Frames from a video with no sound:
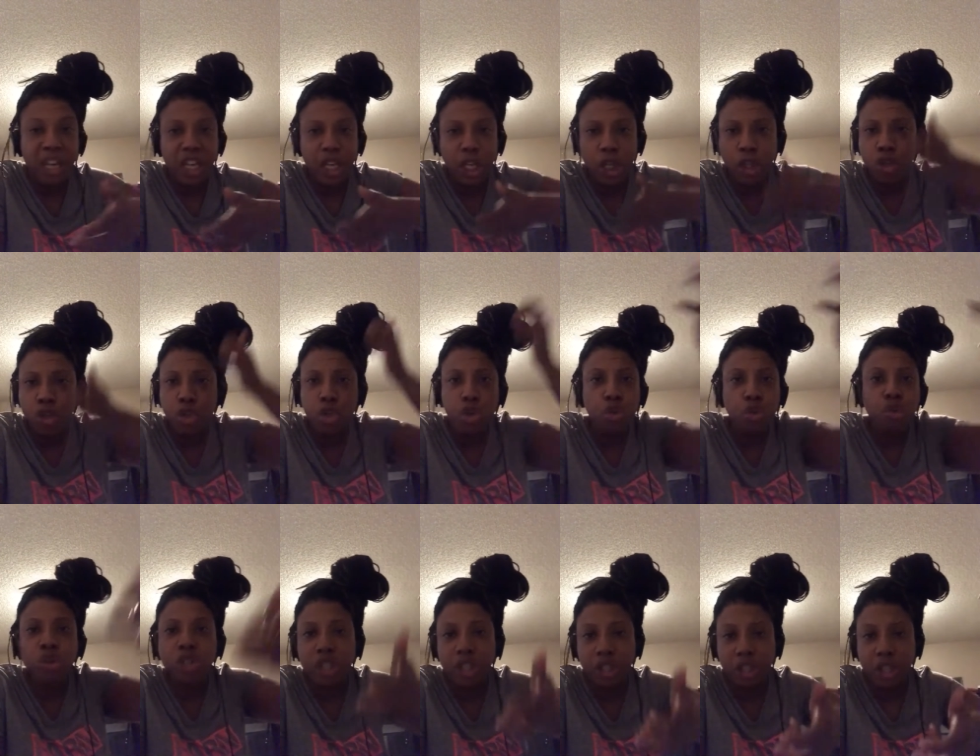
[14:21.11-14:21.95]
He's
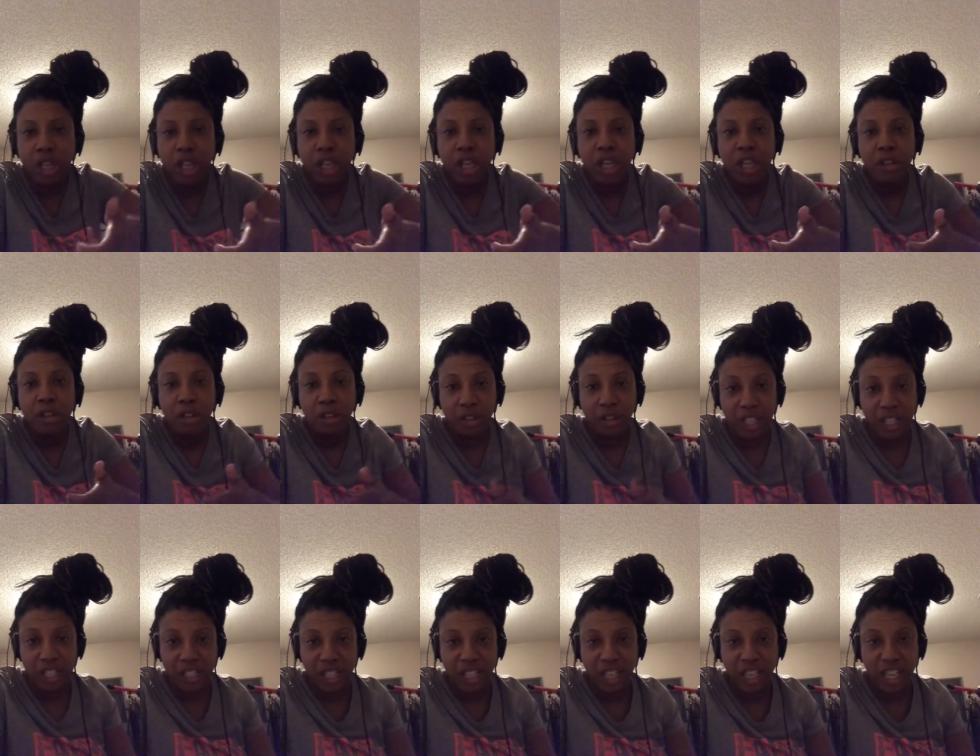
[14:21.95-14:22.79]
using the
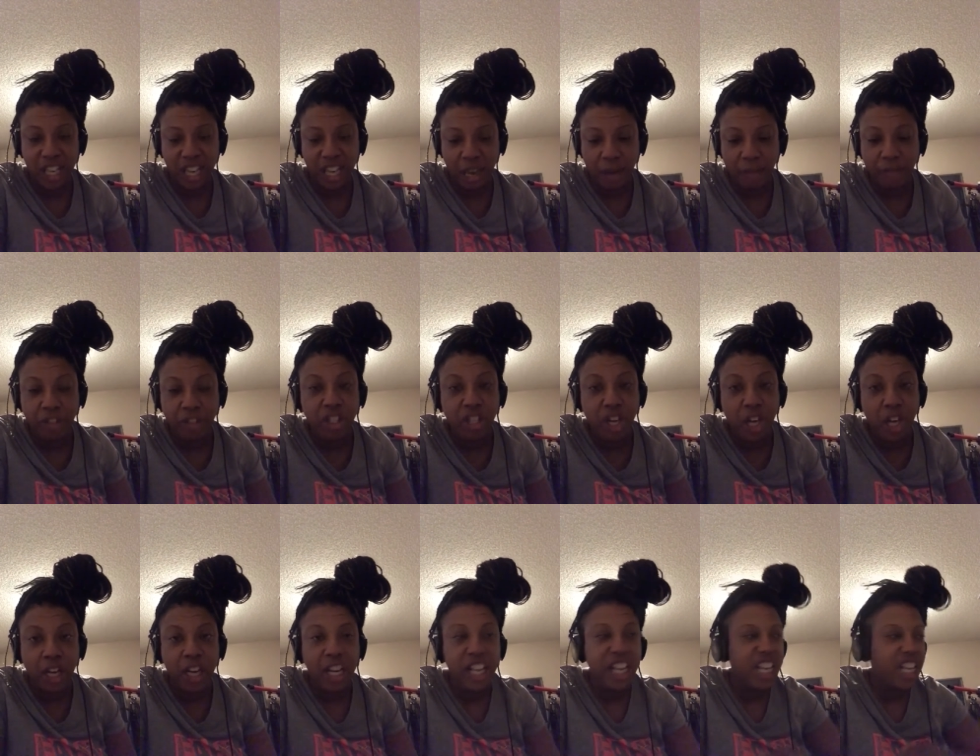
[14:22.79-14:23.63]
things that He has
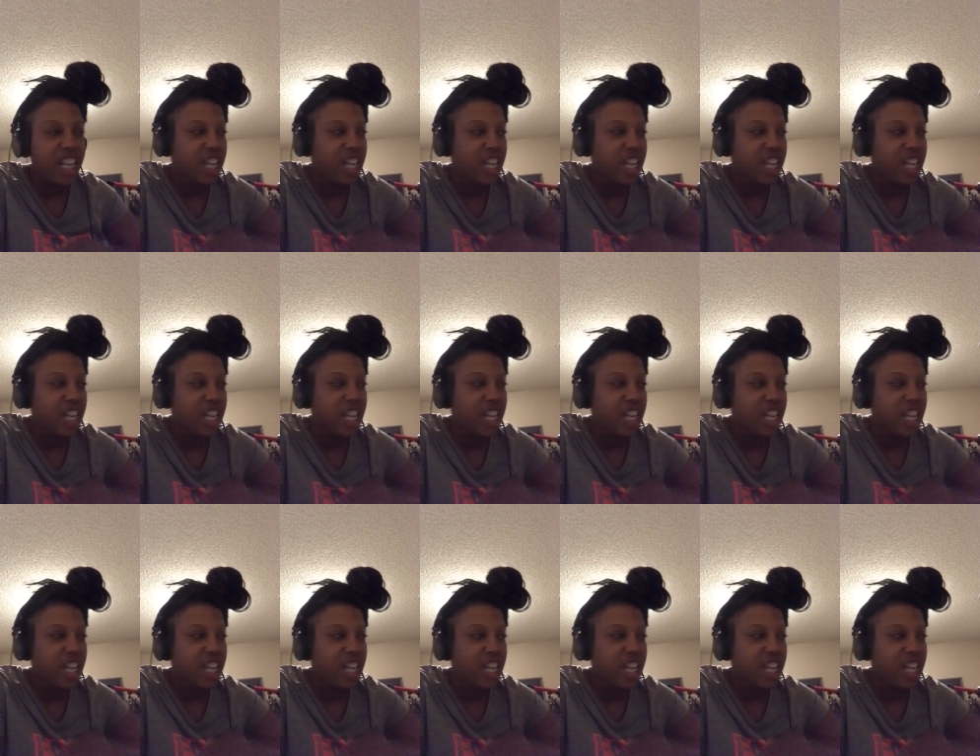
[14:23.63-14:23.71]
done.